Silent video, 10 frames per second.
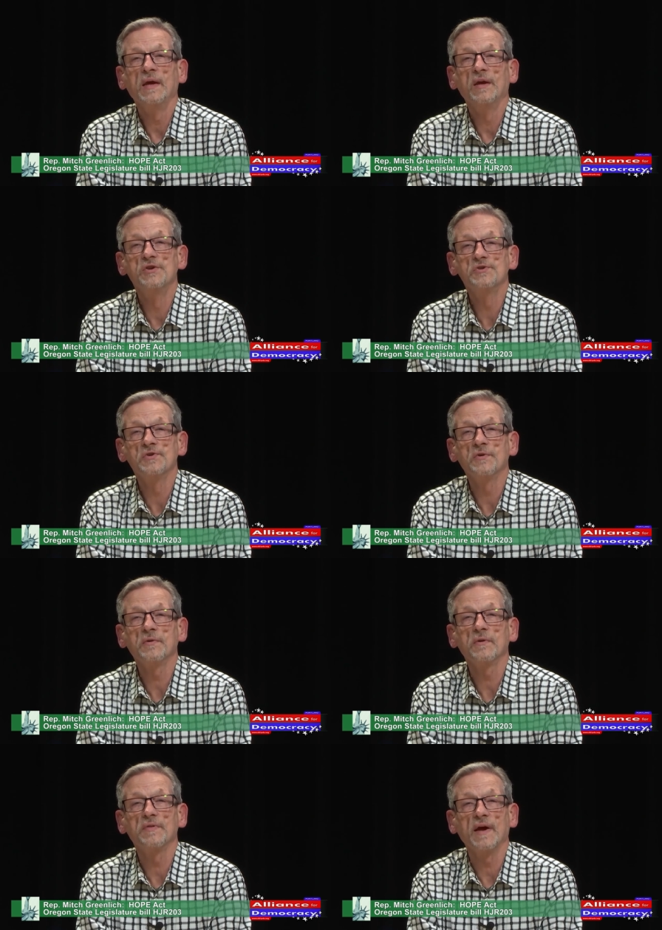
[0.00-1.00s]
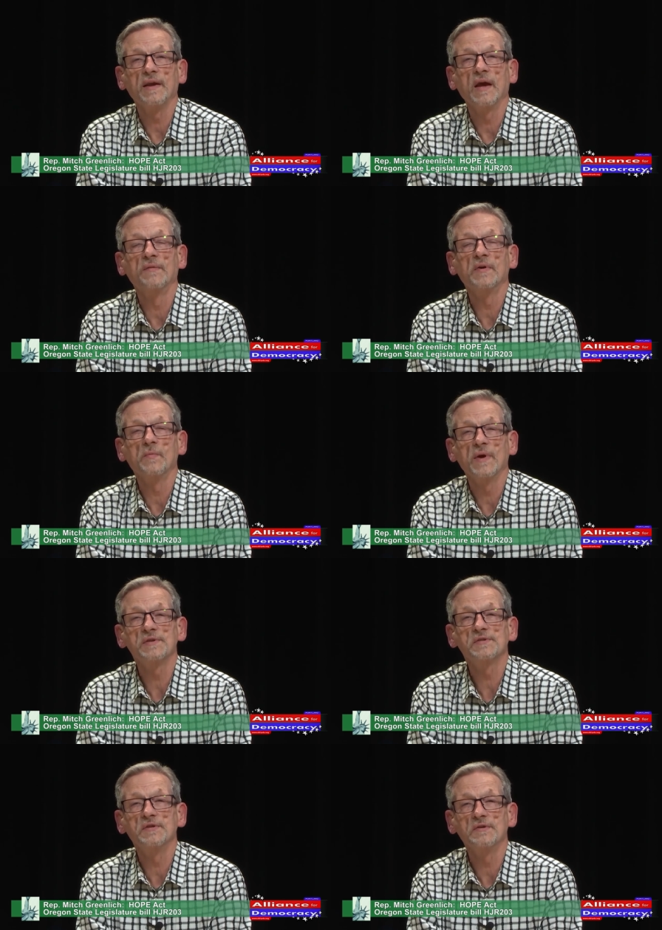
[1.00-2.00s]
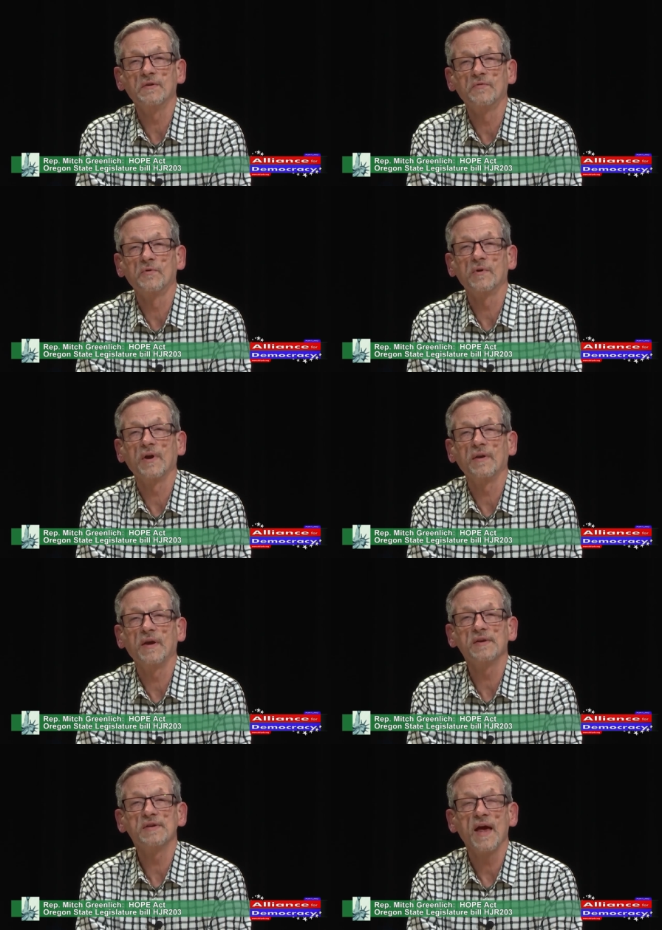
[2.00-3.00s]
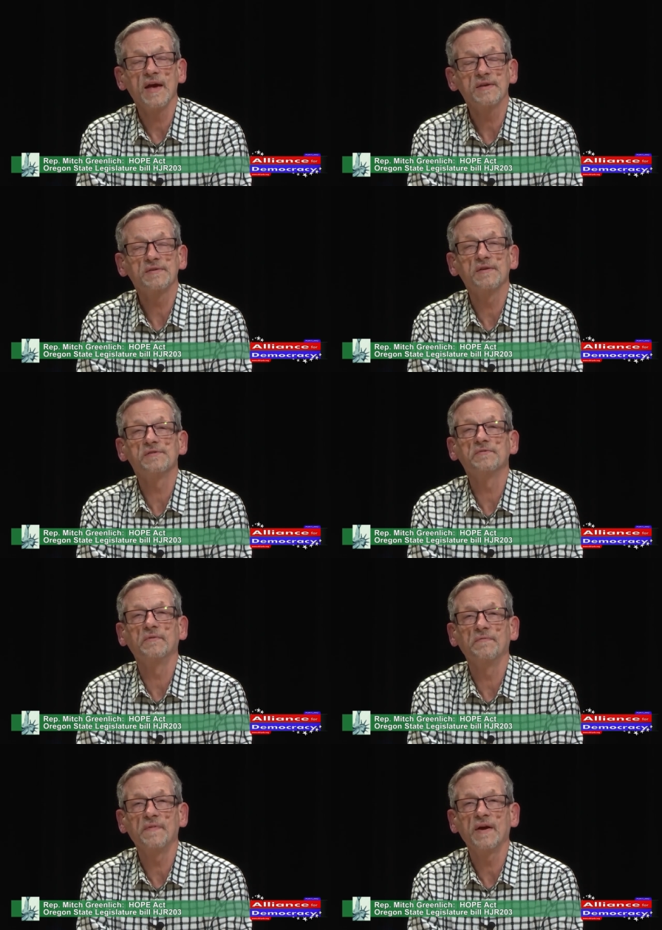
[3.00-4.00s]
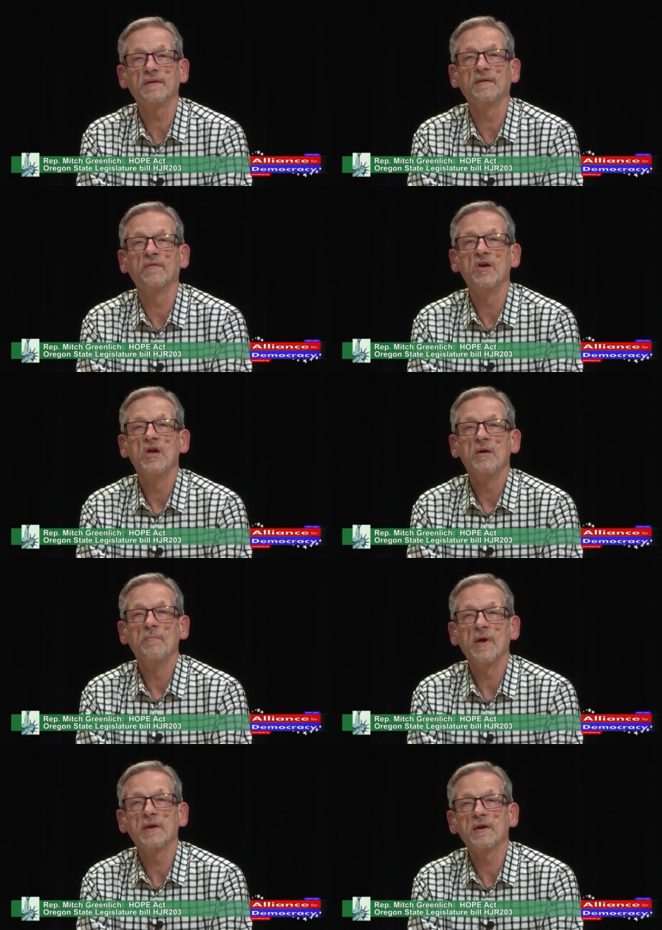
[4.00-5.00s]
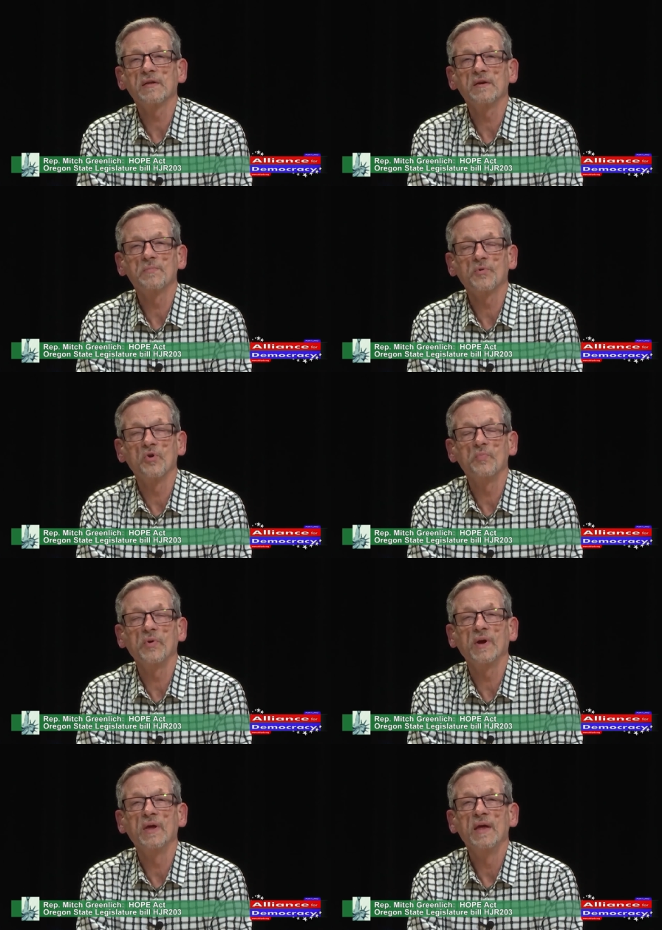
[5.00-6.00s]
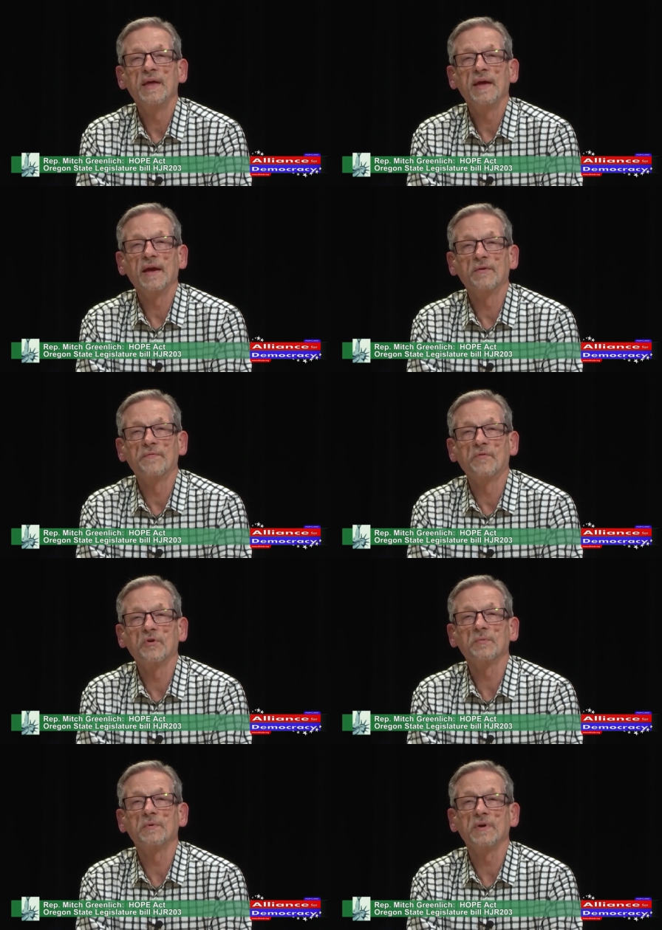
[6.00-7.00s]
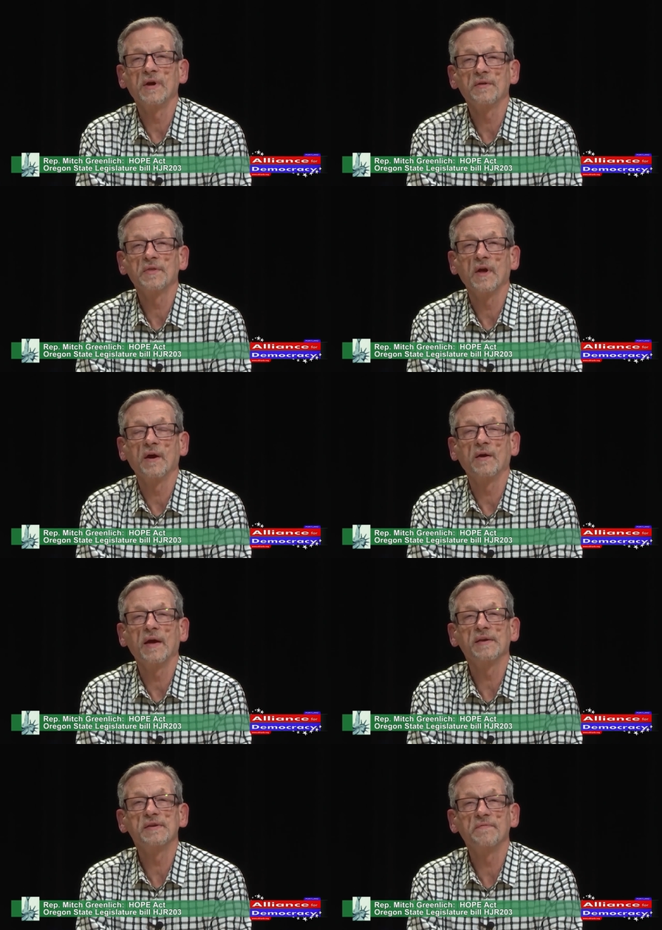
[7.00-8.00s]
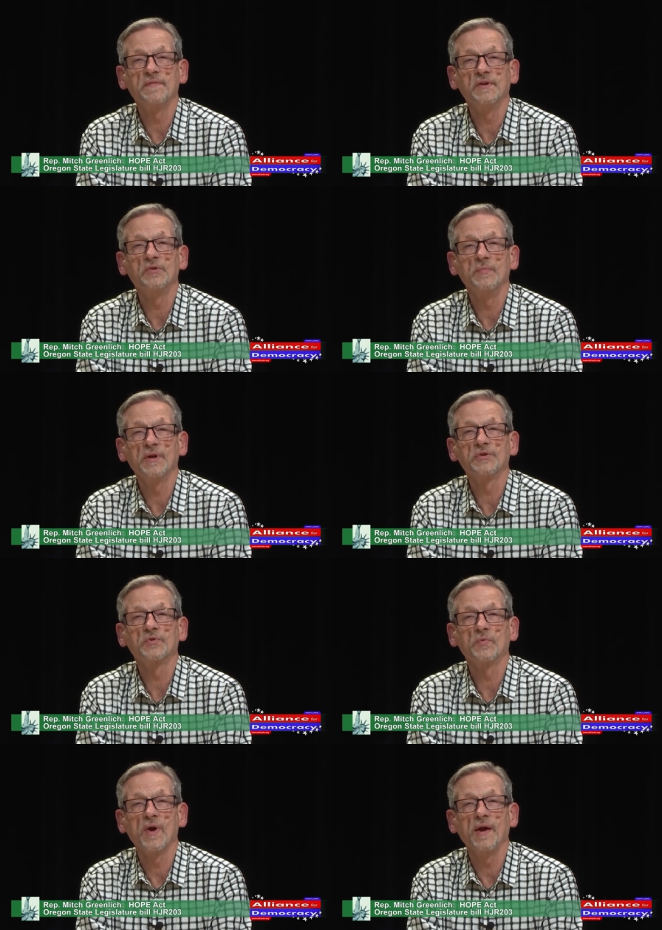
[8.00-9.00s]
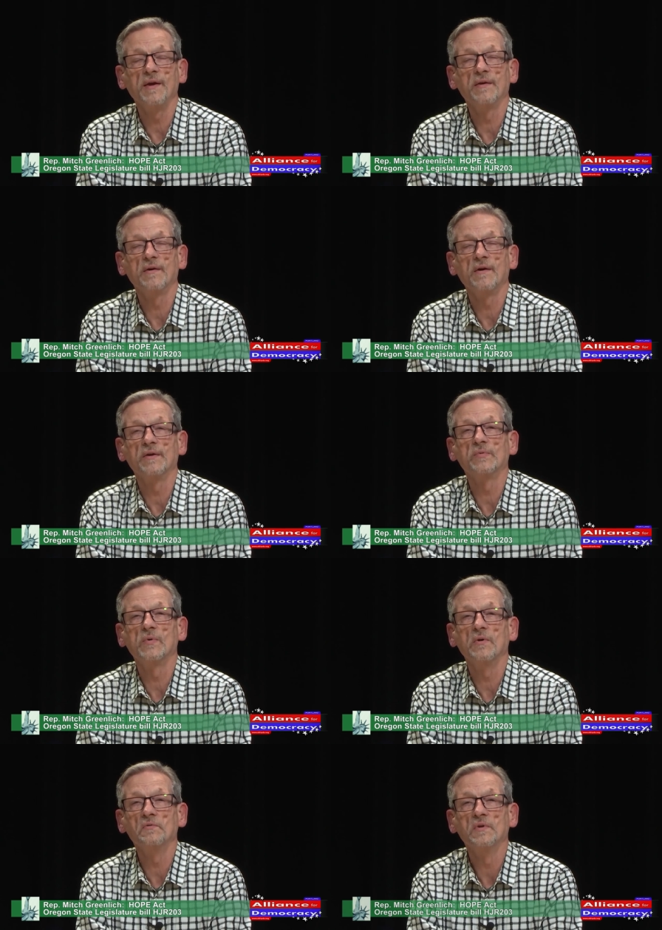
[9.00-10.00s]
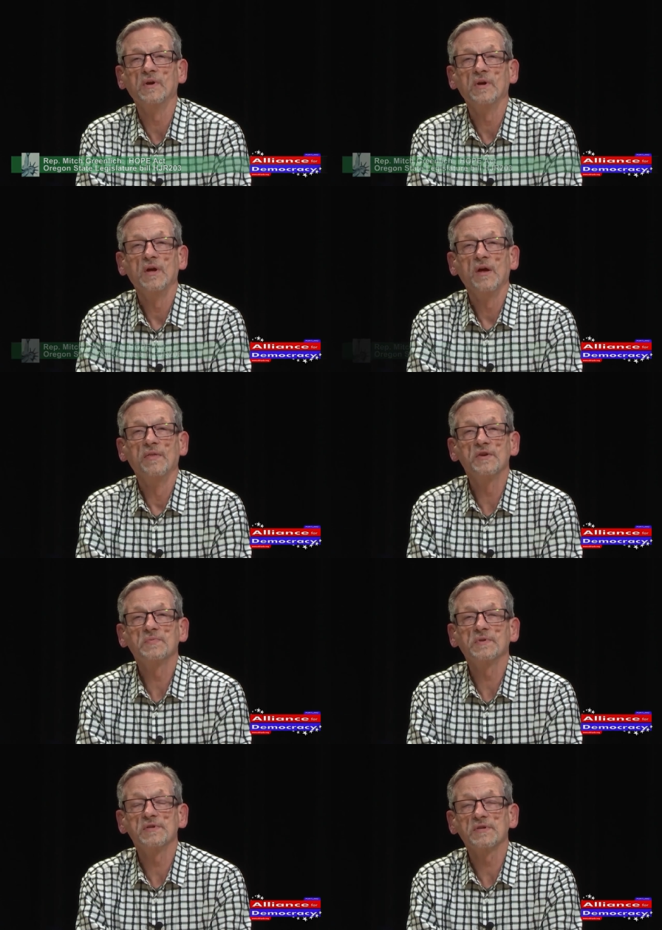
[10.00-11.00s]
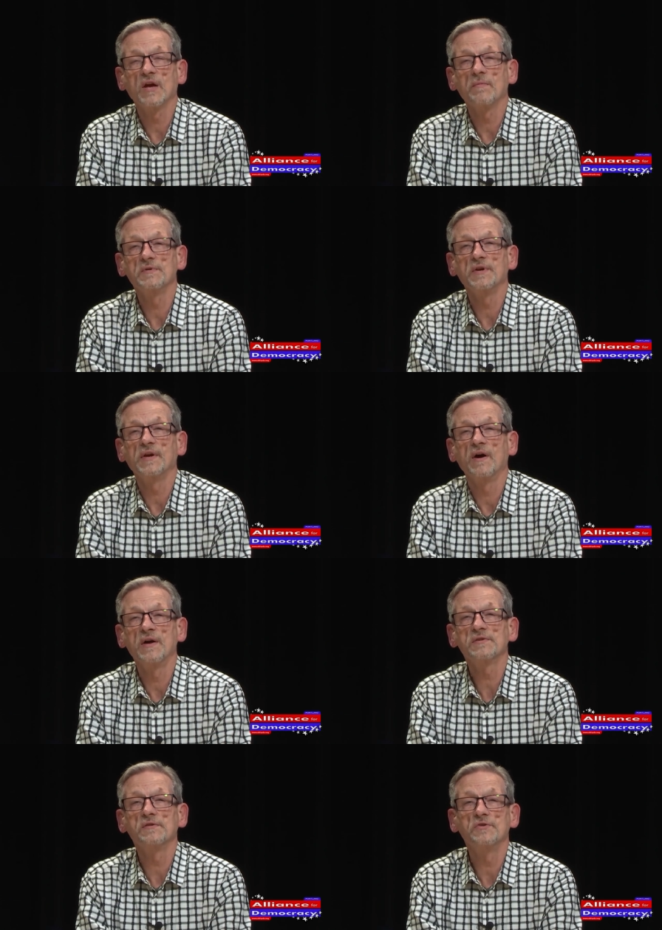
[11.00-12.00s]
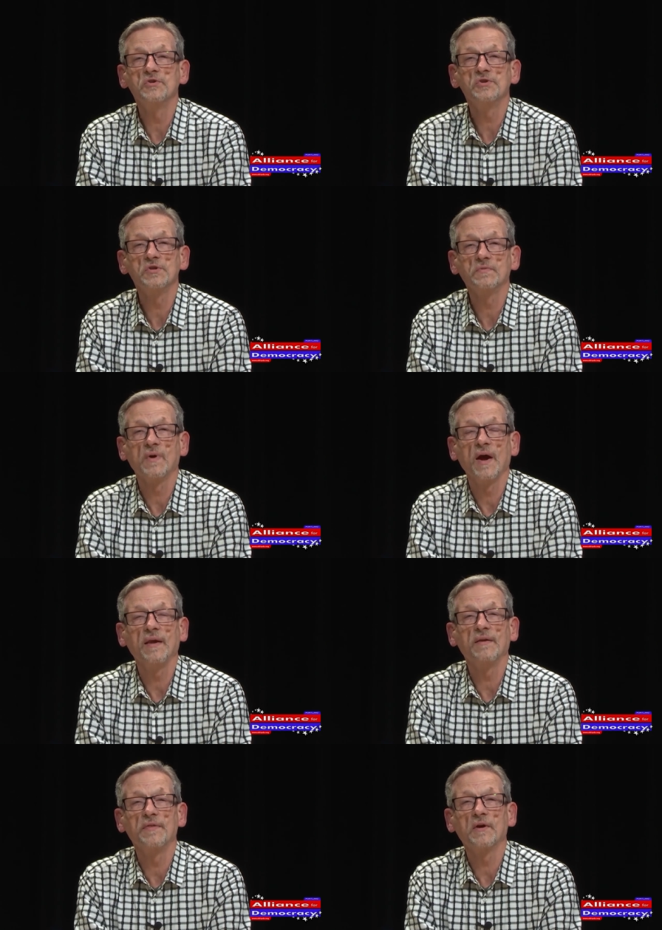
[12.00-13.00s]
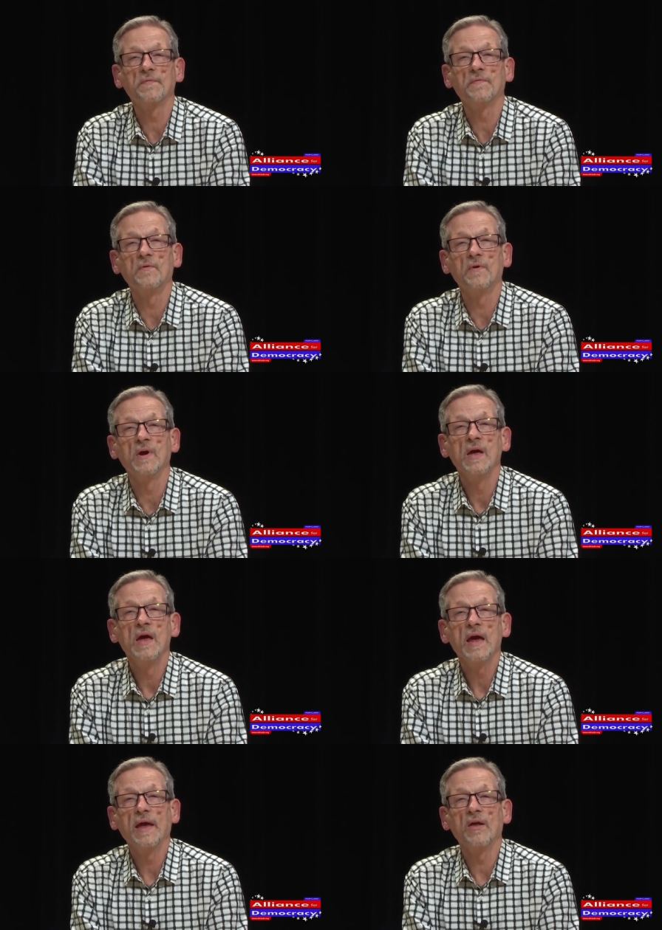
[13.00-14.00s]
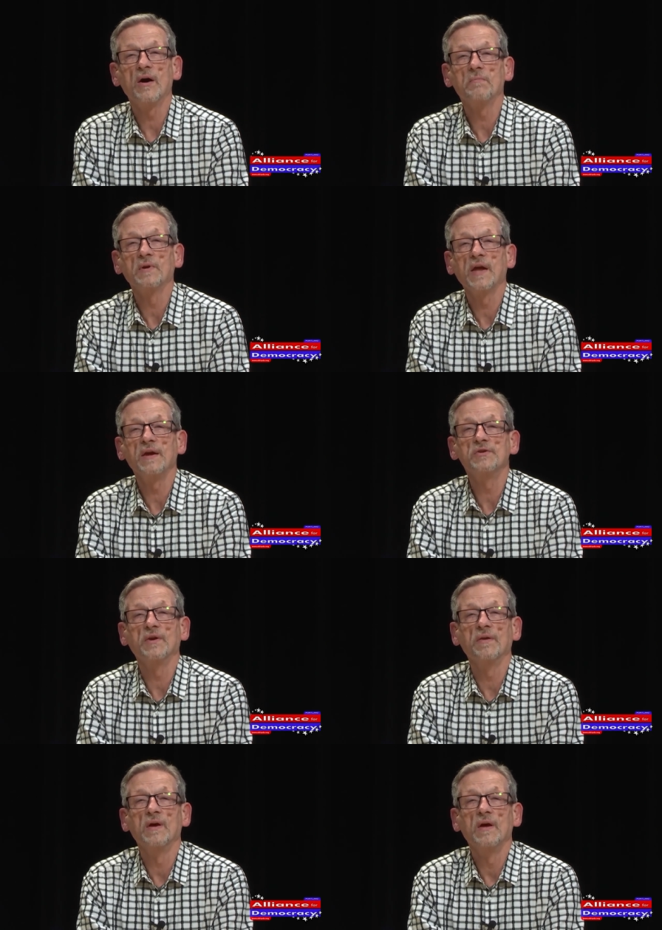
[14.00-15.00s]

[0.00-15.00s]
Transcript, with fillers: ensure that every resident of Oregon has access to effective, medically appropriate, and affordable health care as a fundamental right, unquote. This would establish a constitutional right and therefore an obligation